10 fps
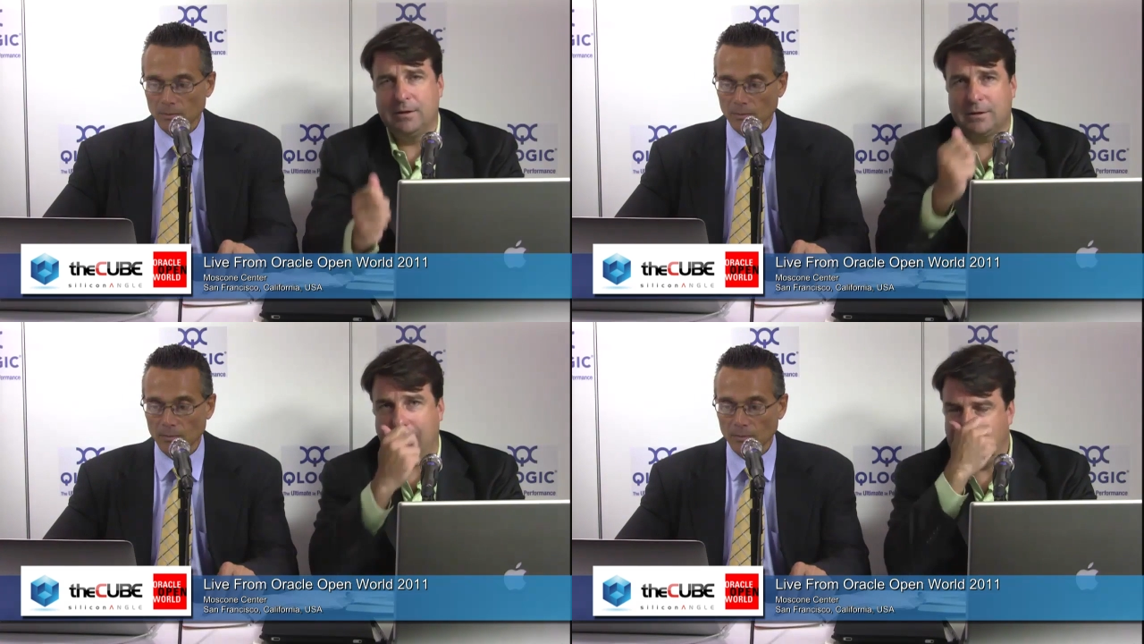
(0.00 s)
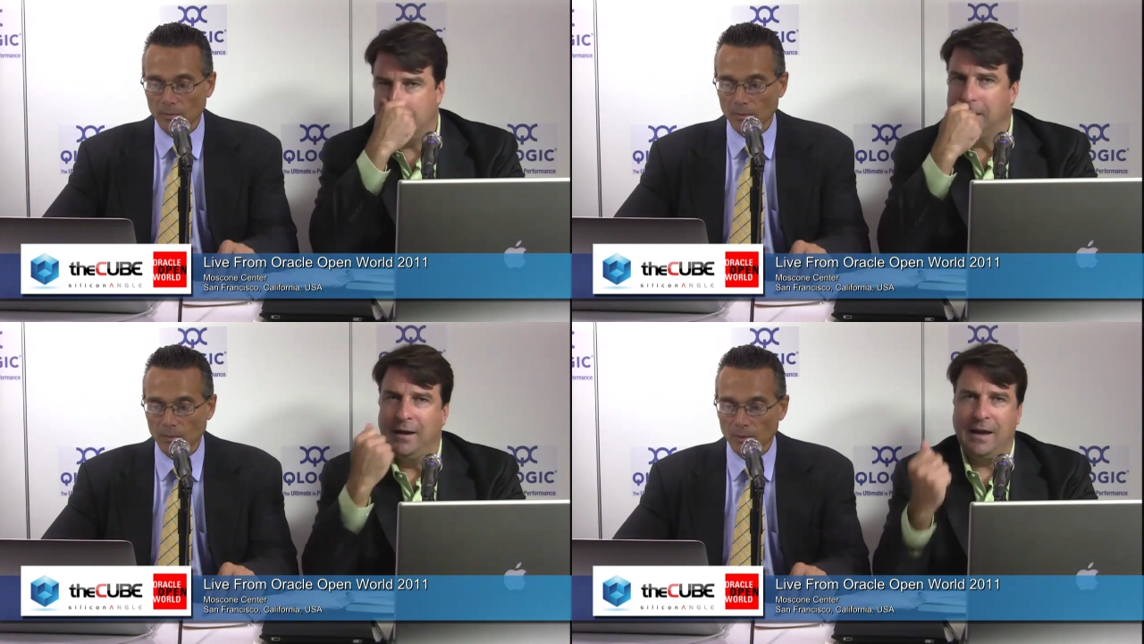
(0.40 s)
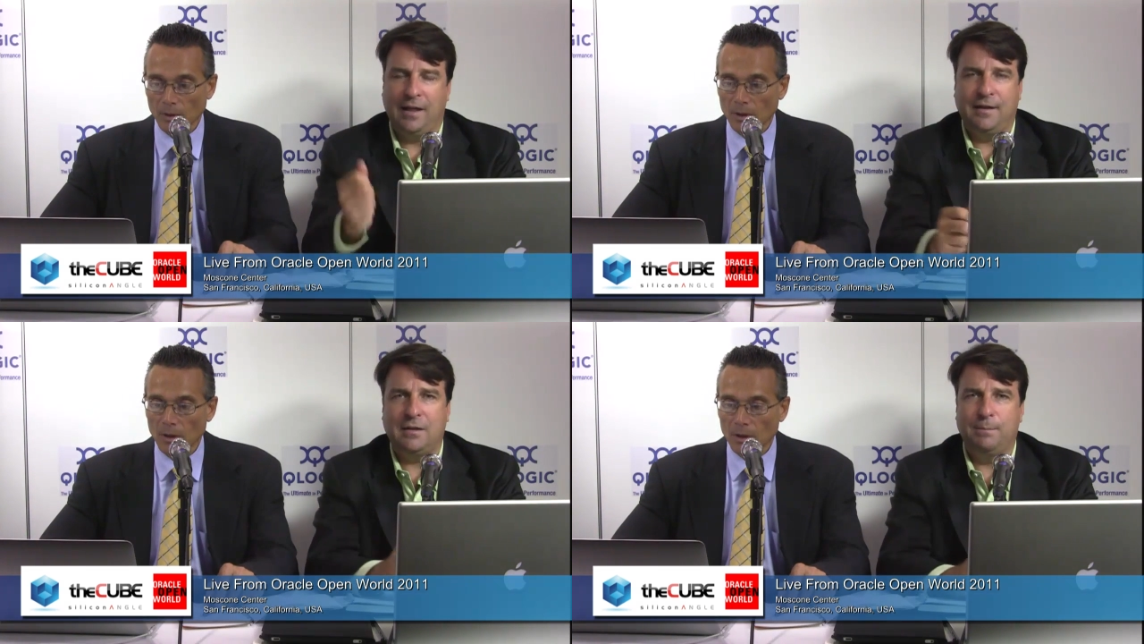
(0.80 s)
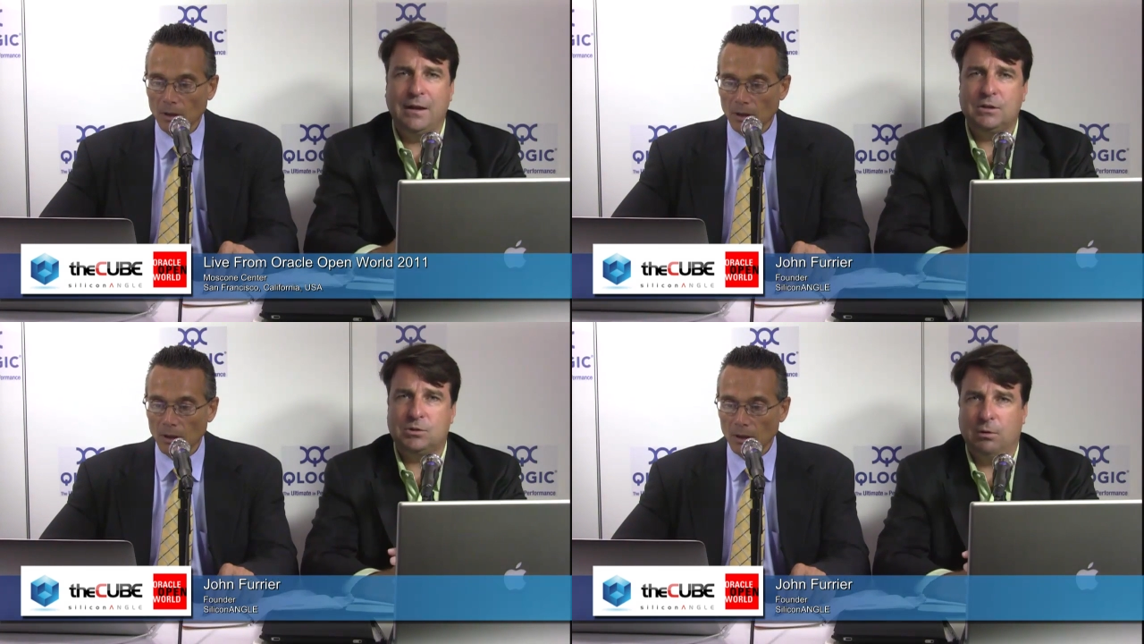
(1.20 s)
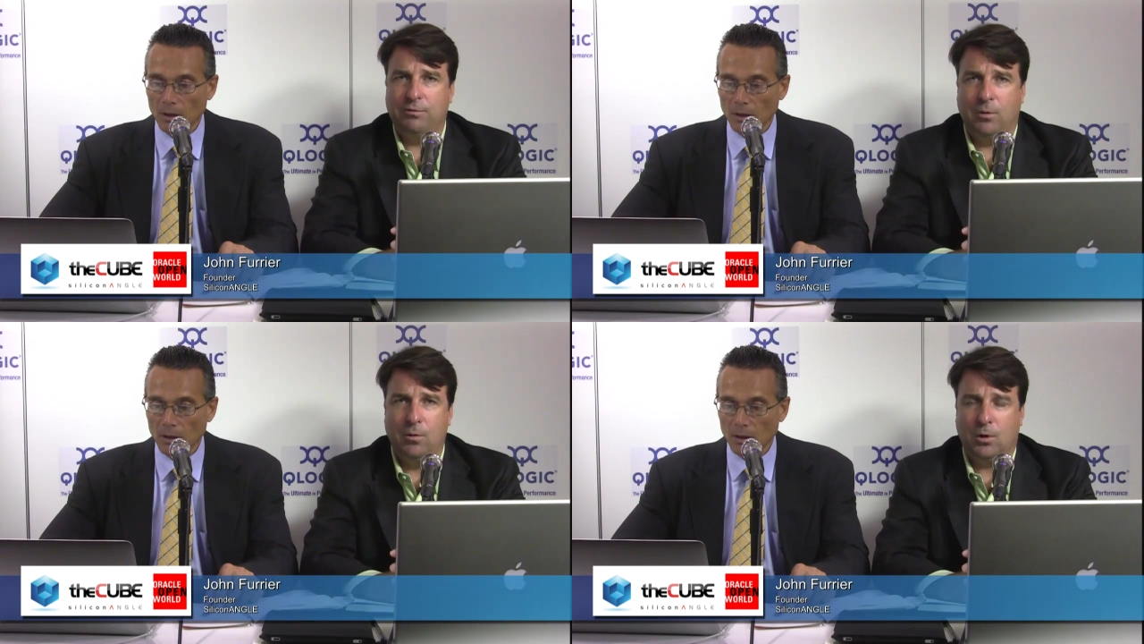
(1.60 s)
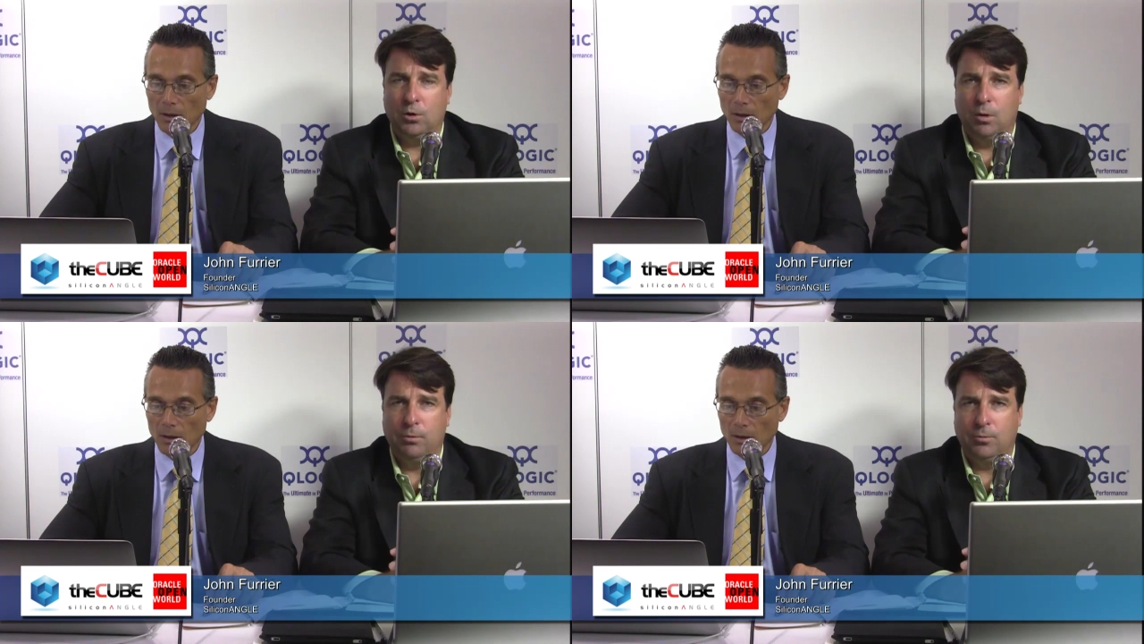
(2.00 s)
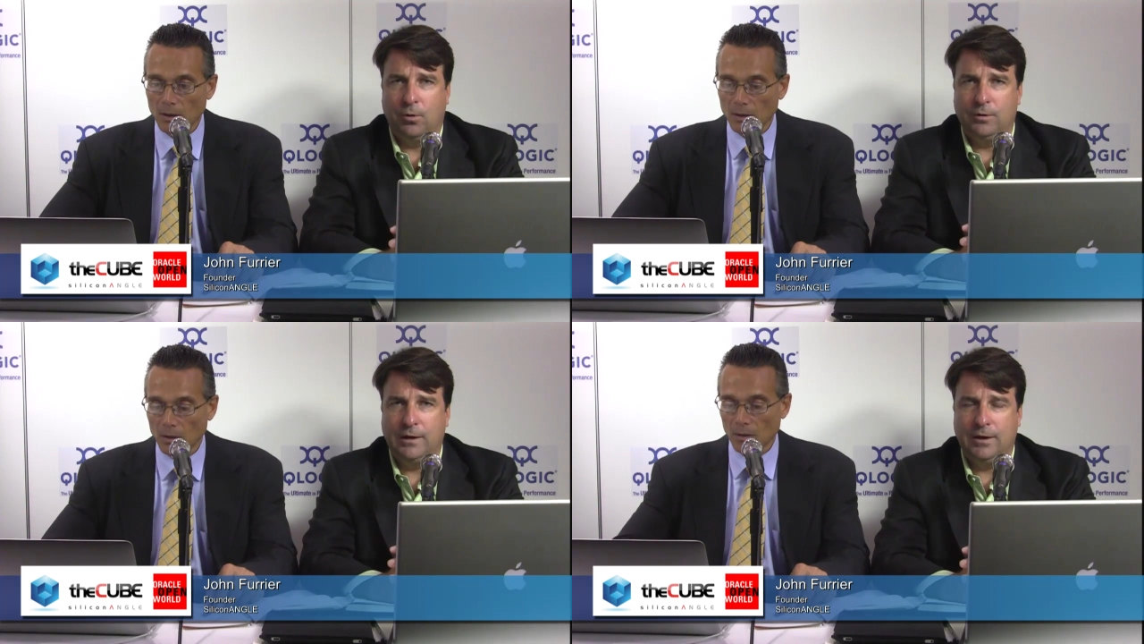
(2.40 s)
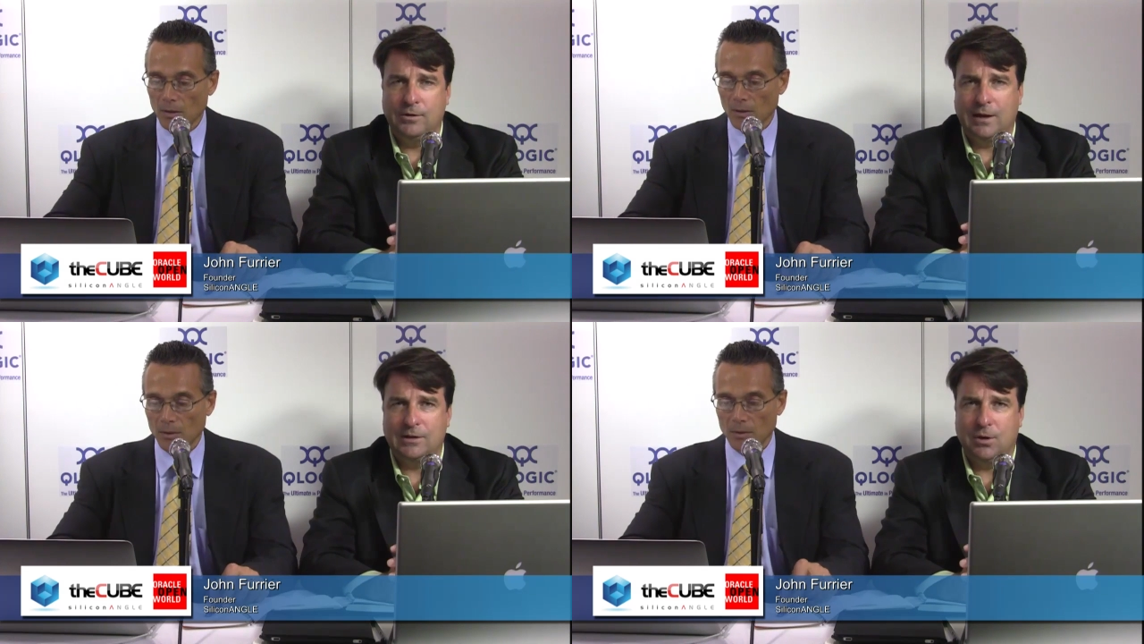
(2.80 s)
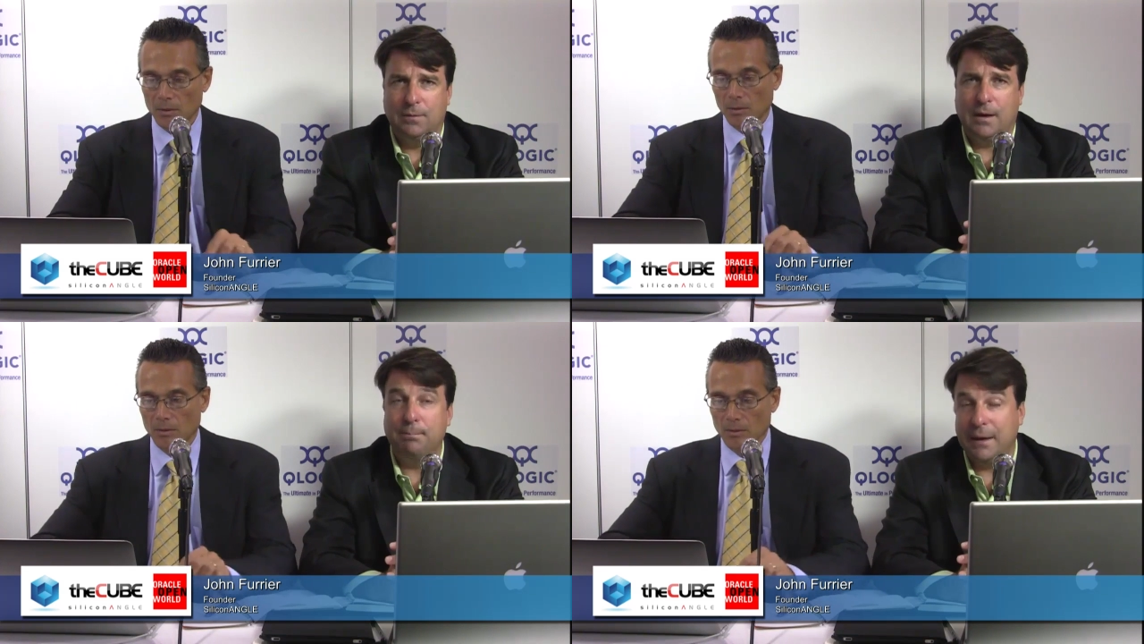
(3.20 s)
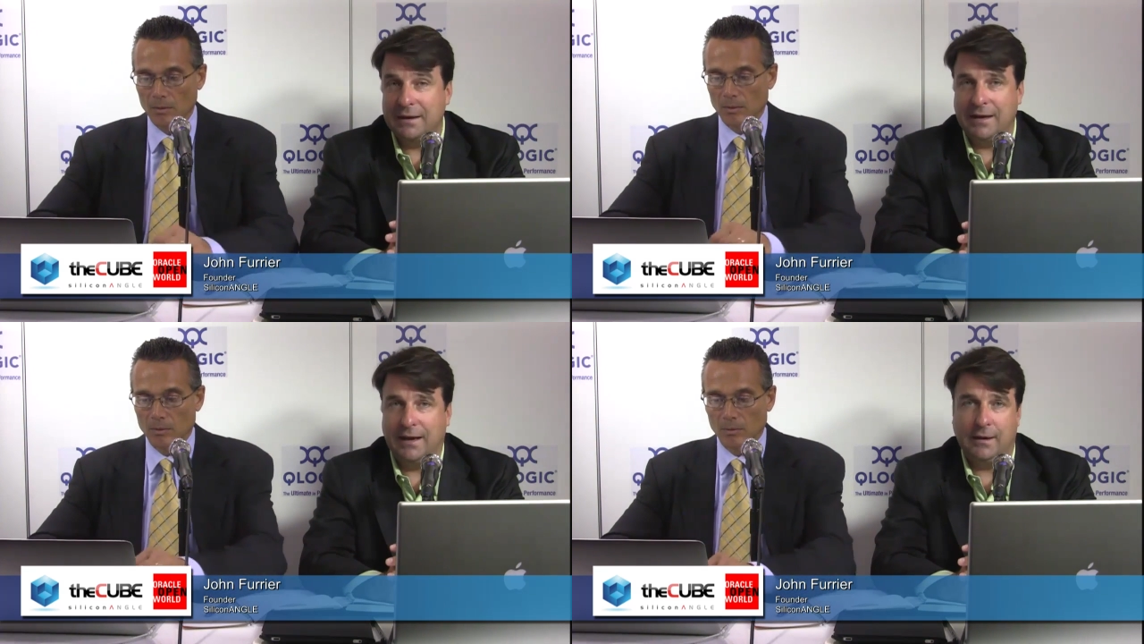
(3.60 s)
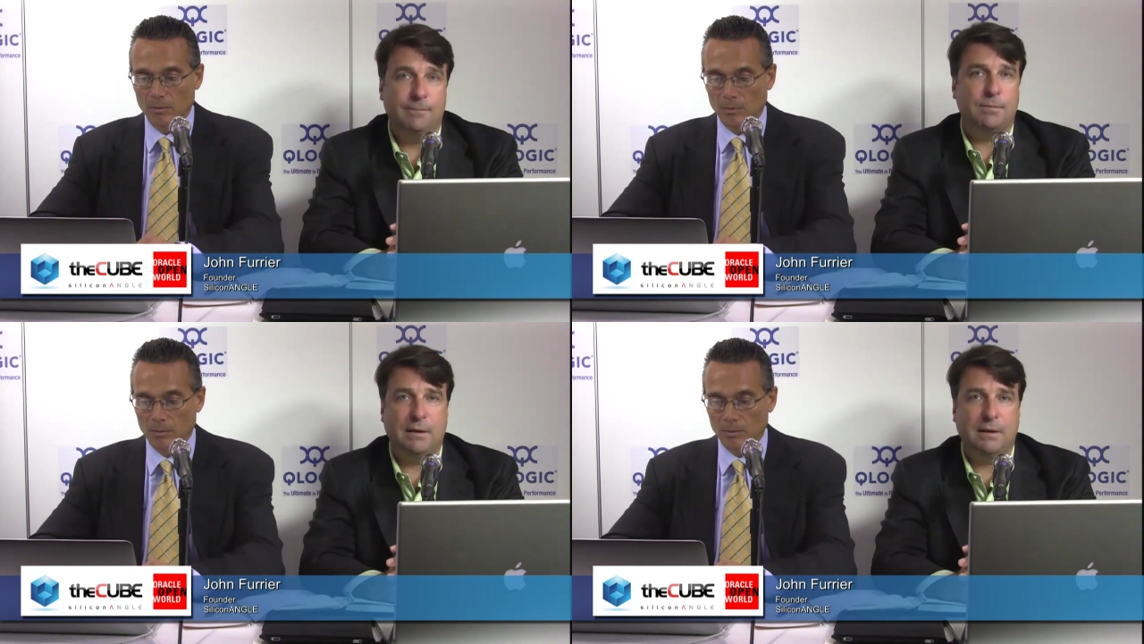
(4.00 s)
Speaker 1: insight. And I think the big story for Oracle Open World here is that it's all about big data.